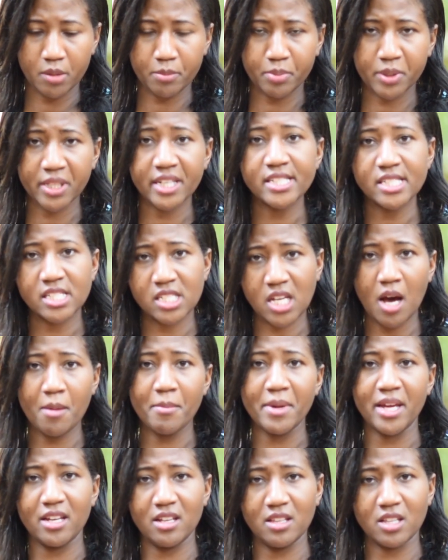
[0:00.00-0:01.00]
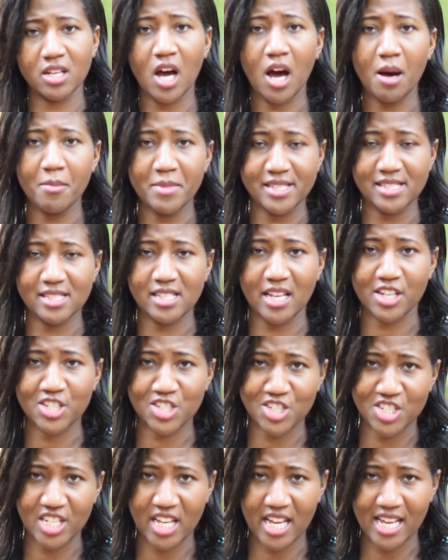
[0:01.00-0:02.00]
please comment in the comment
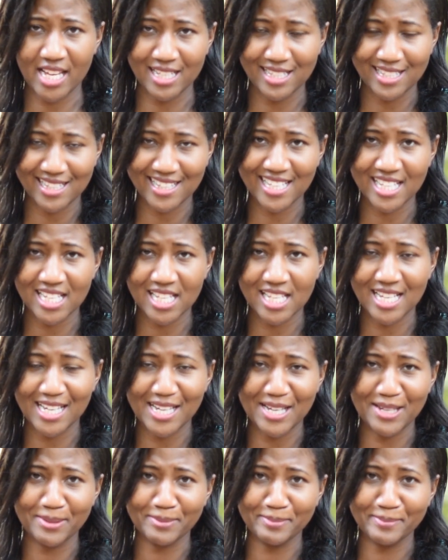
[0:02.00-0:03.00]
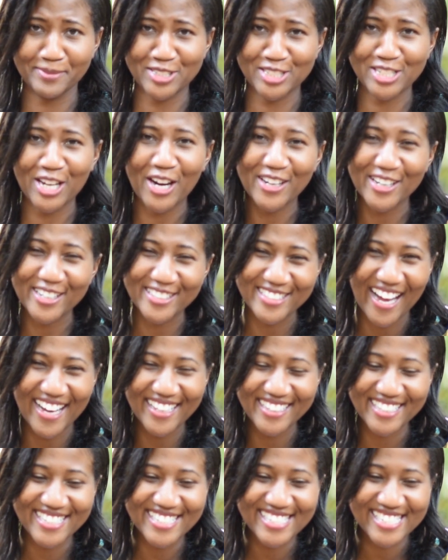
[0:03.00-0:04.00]
section and share your
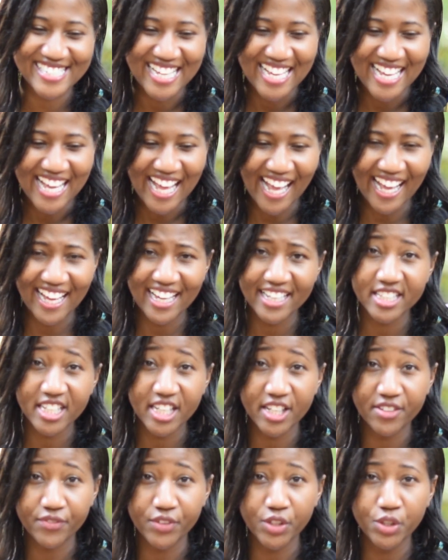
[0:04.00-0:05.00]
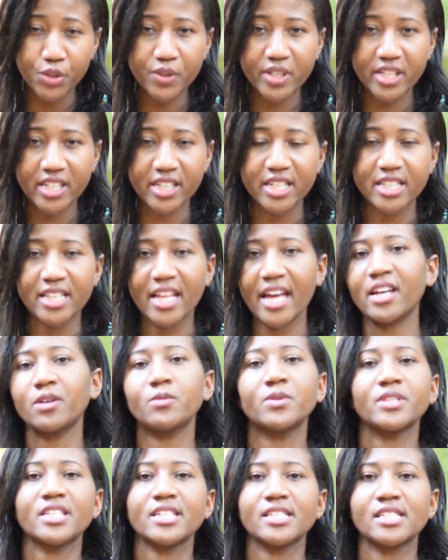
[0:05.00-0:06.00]
knowledge. And if you can connect
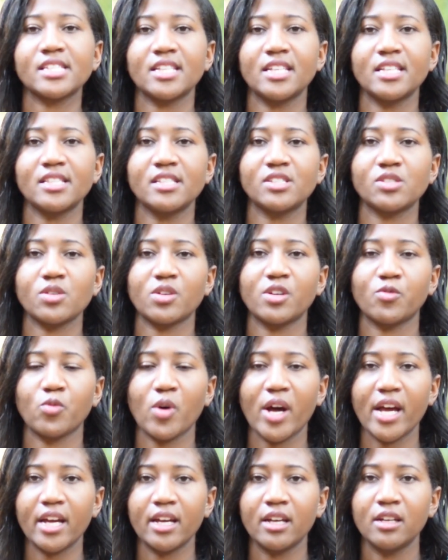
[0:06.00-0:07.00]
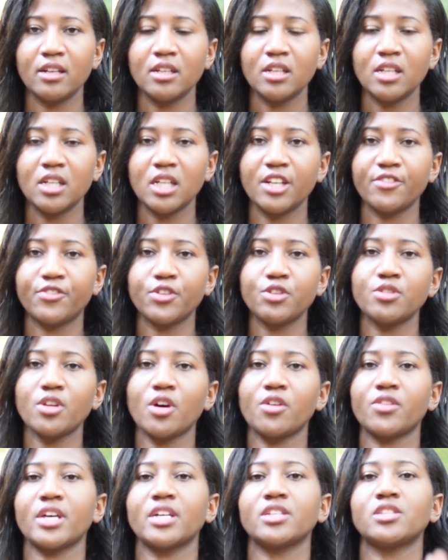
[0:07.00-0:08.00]
with this in any sort of way, if you
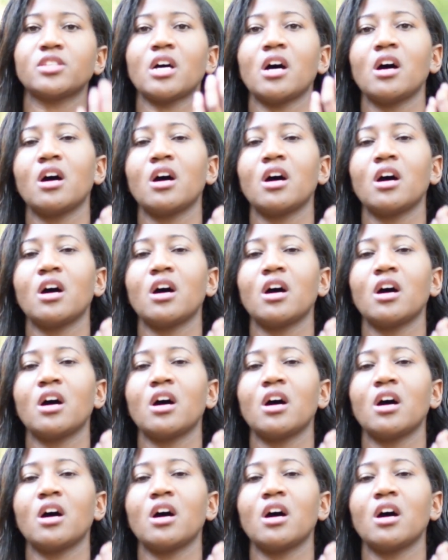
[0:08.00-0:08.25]
know that